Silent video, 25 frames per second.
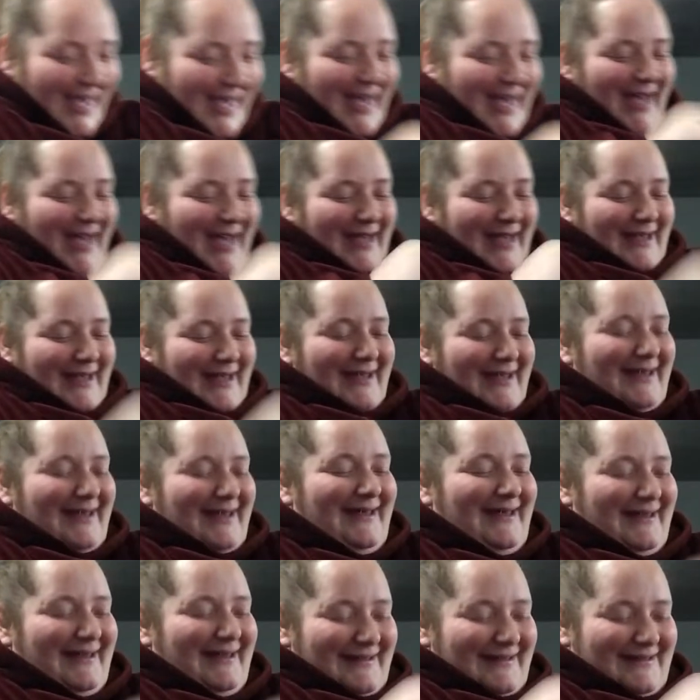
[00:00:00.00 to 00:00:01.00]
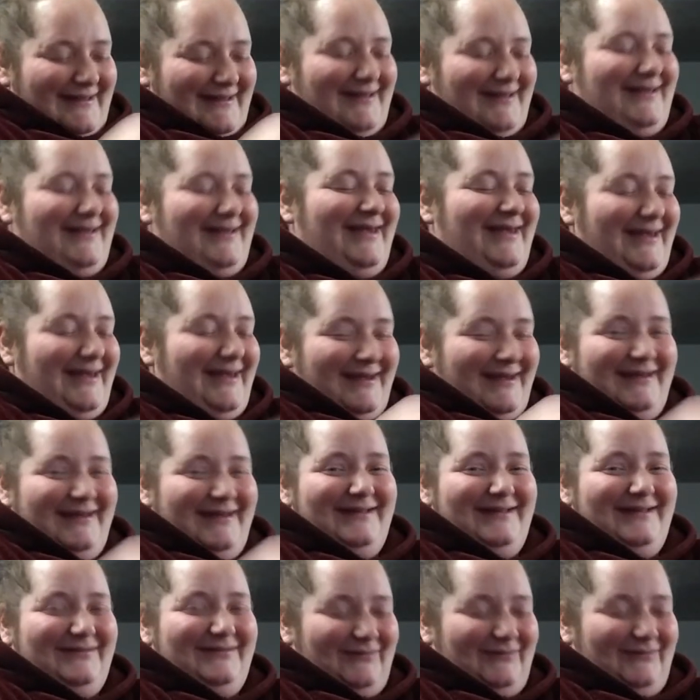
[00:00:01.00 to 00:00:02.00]
I
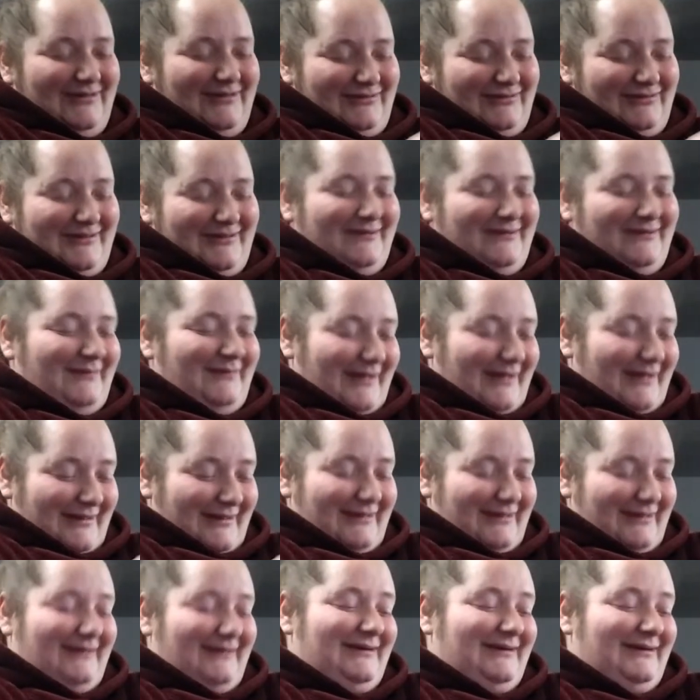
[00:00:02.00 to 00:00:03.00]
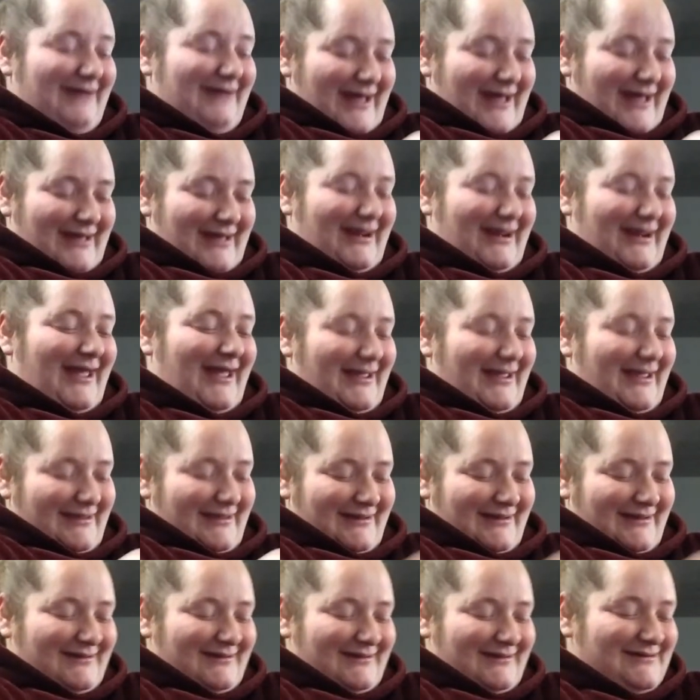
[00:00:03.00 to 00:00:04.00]
can't with him. I cannot. I
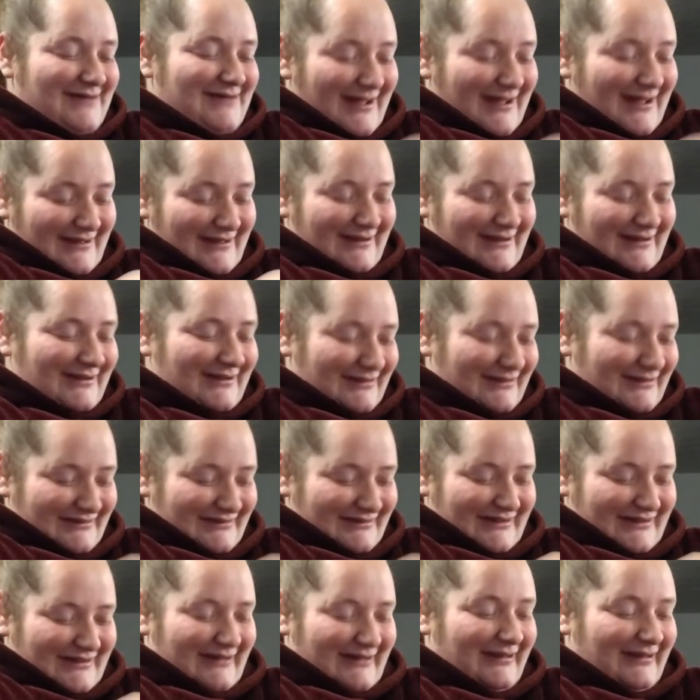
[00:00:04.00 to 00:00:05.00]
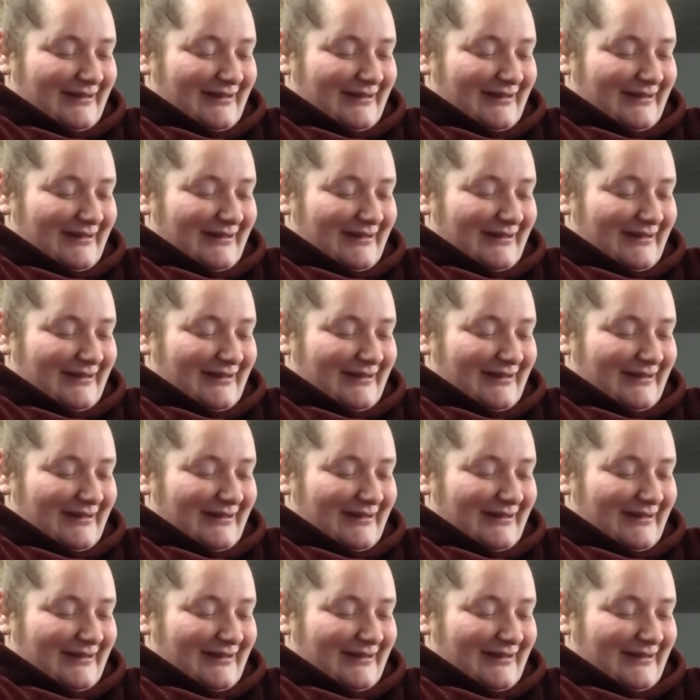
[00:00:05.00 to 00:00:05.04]
cannot. I cannot.